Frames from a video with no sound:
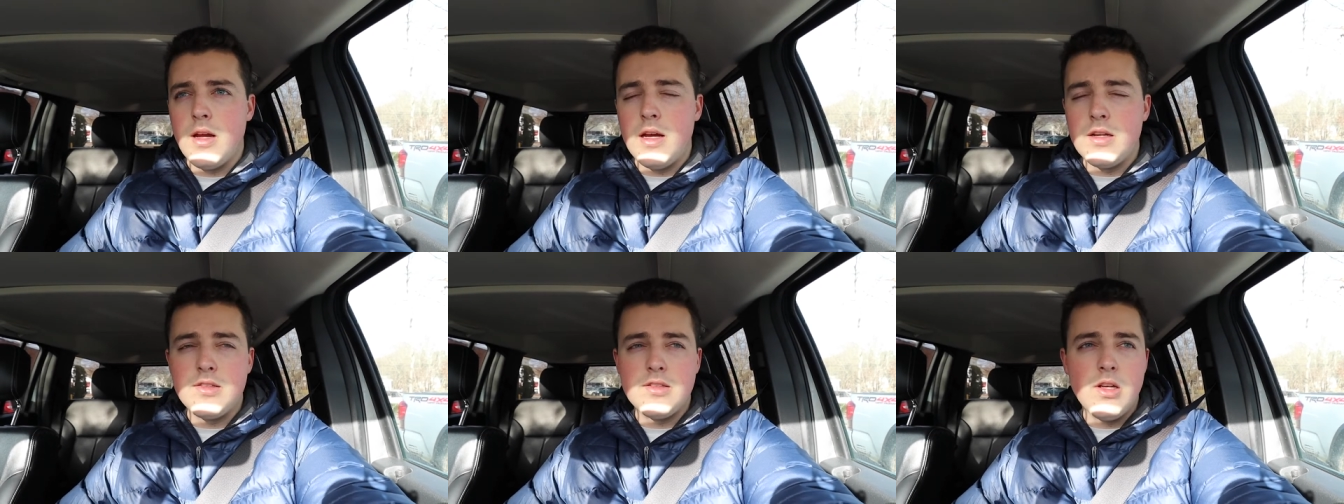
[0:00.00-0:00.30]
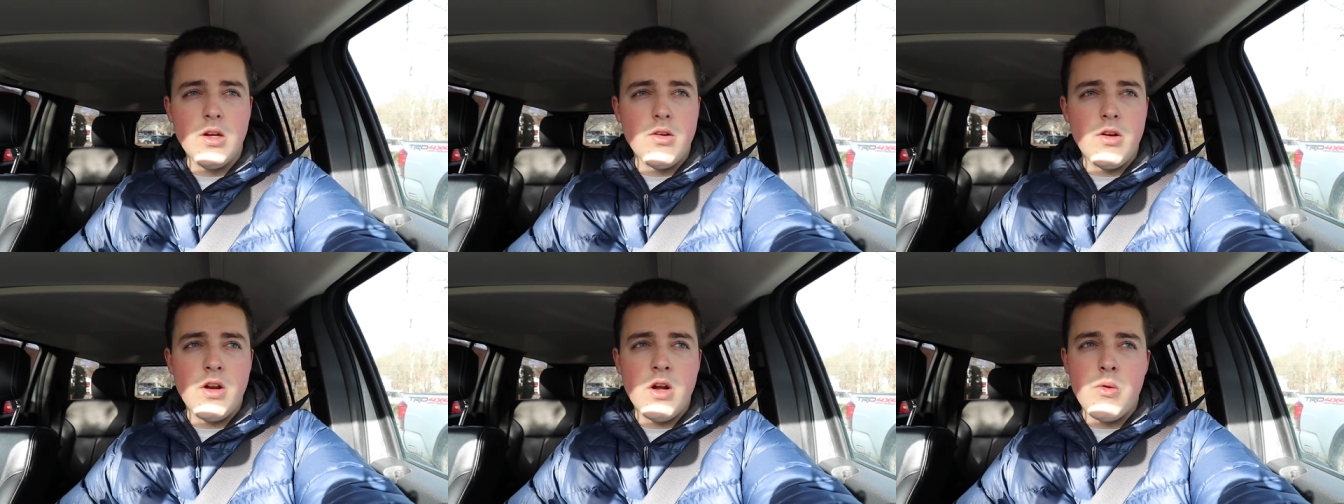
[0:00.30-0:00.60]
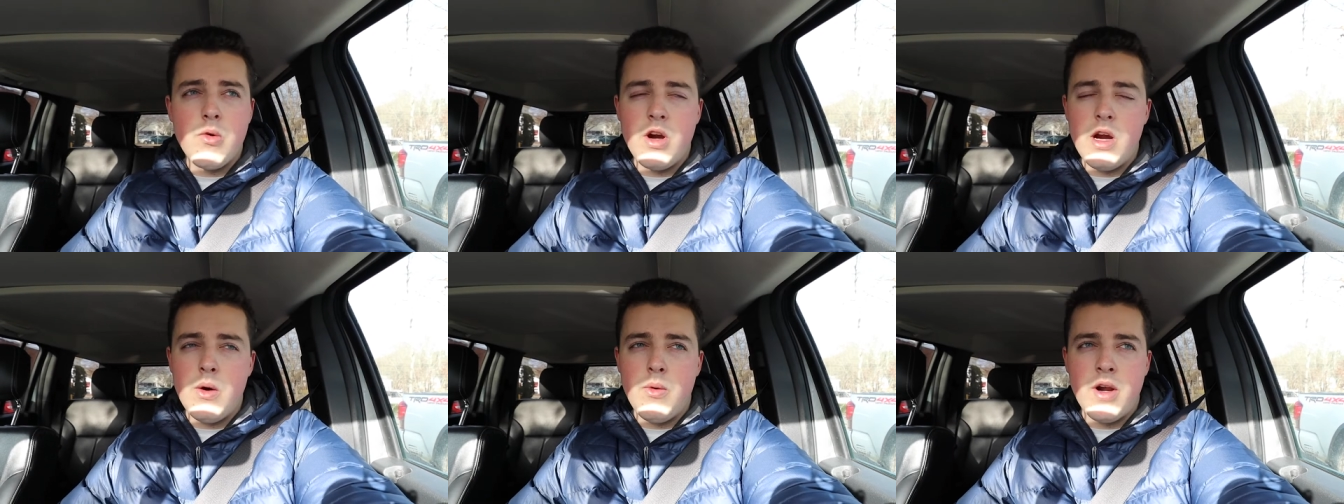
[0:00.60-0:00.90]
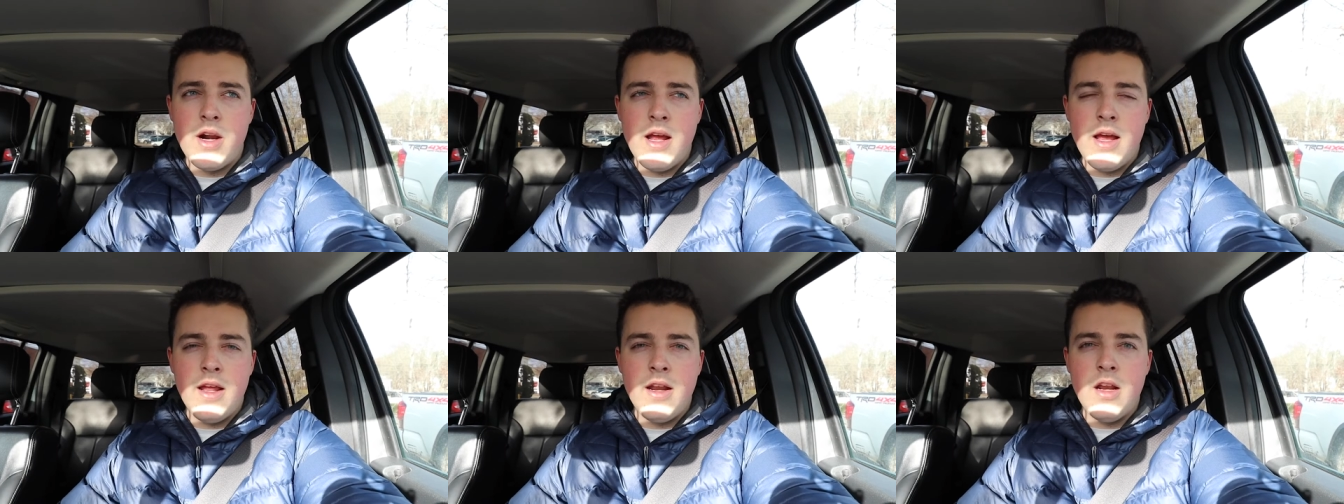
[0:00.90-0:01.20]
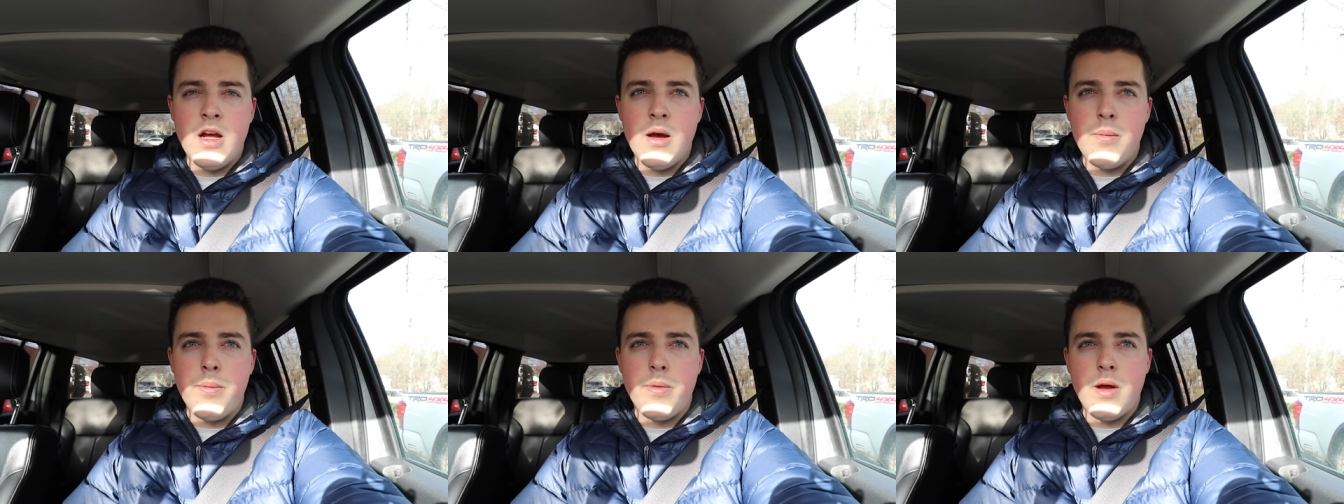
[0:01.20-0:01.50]
I still don't know where I want to
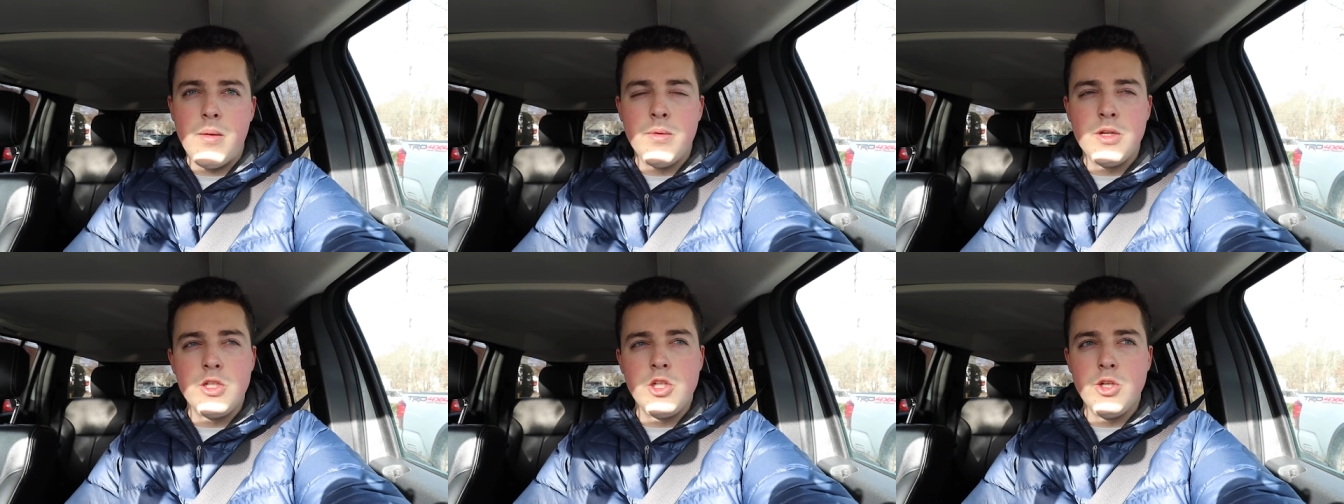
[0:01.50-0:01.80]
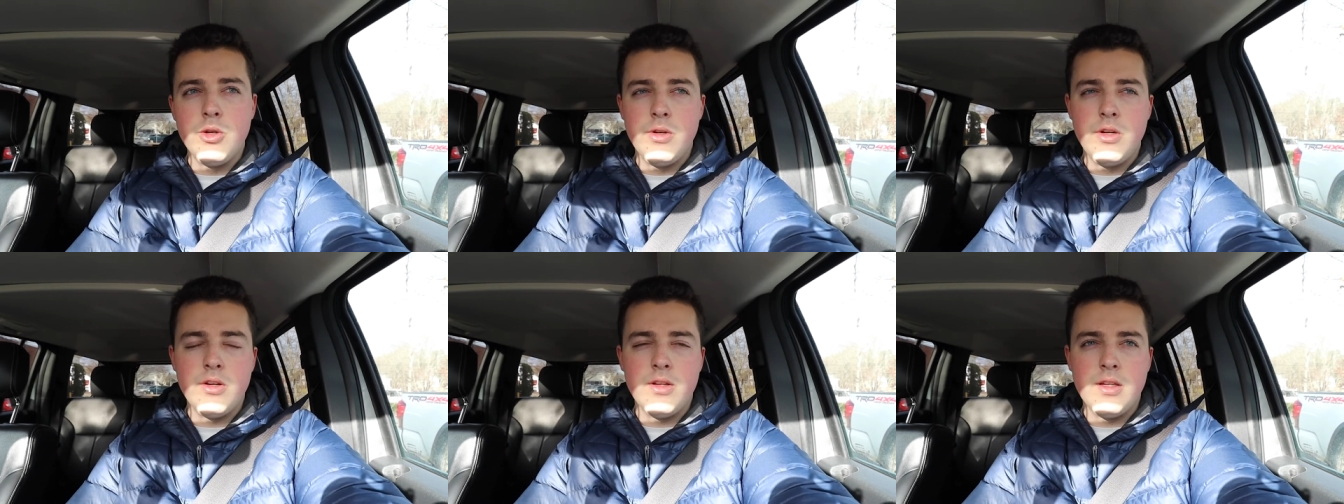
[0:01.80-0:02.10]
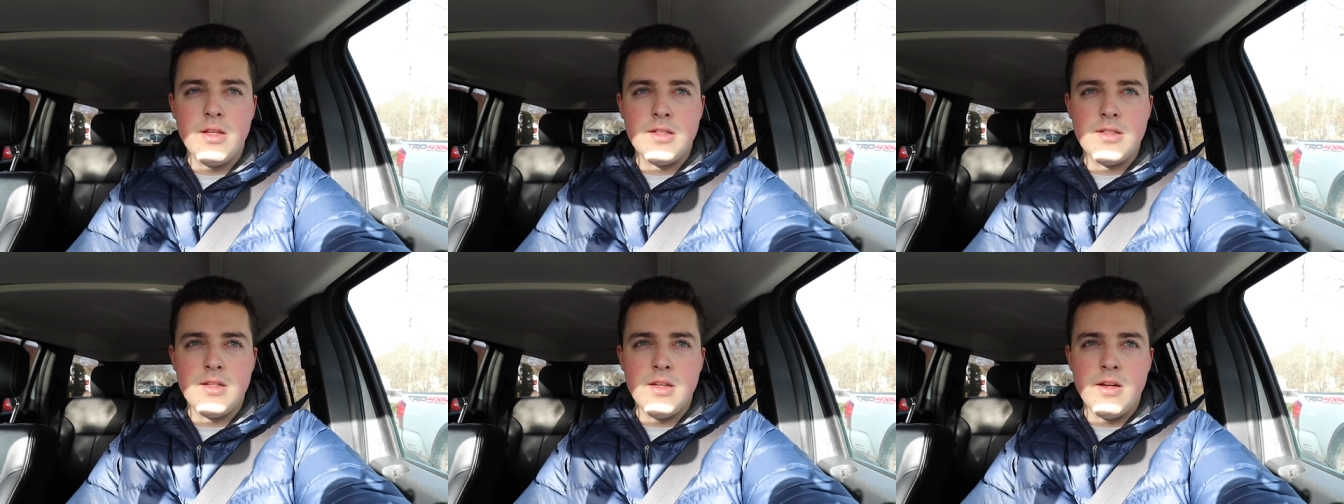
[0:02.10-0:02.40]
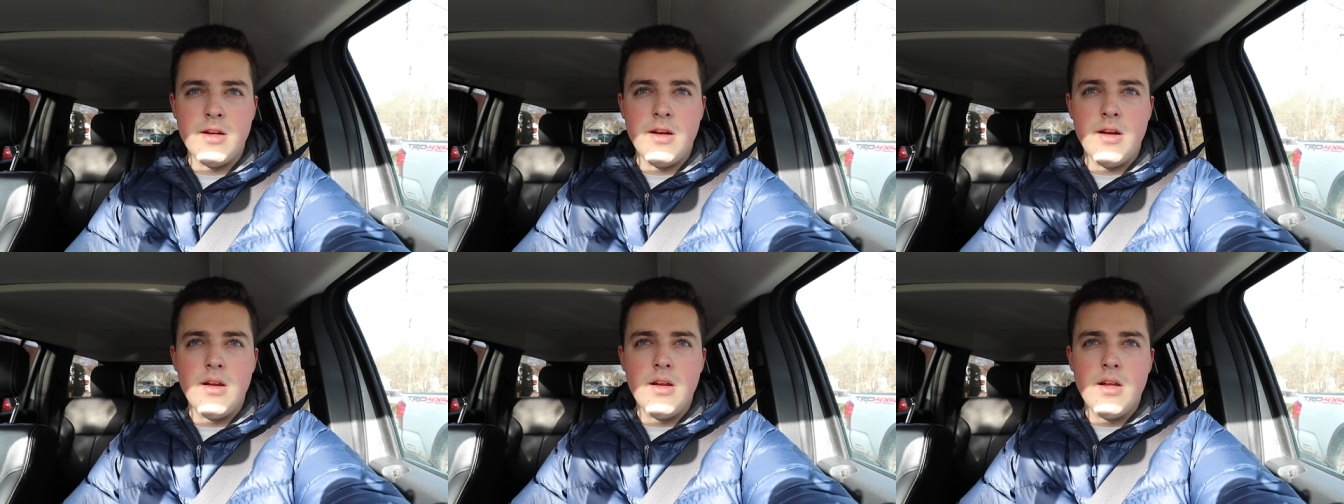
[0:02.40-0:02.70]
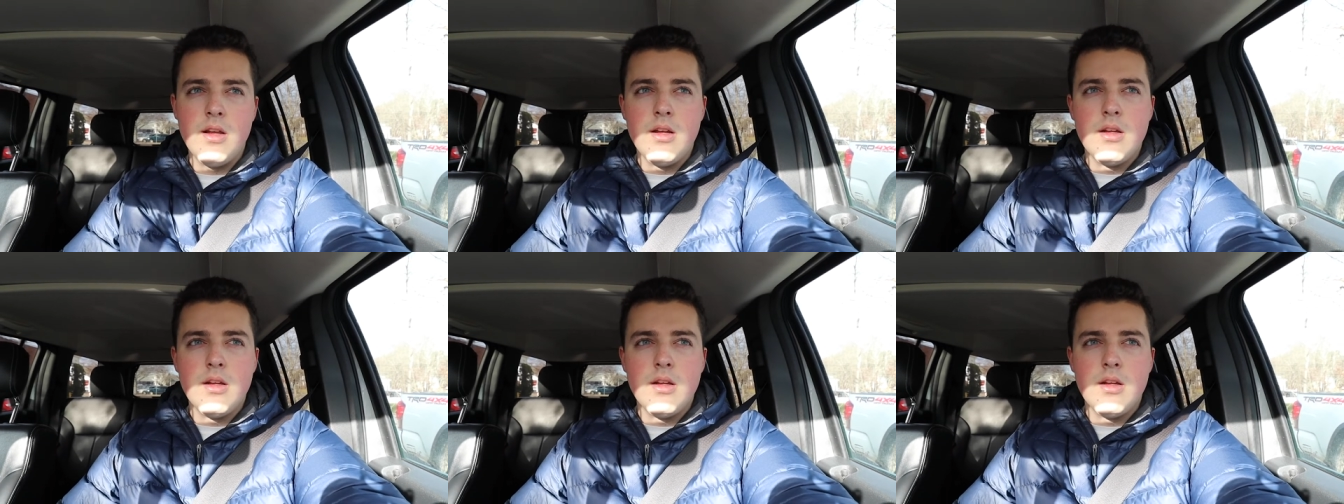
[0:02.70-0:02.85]
end up. I'm a junior this year,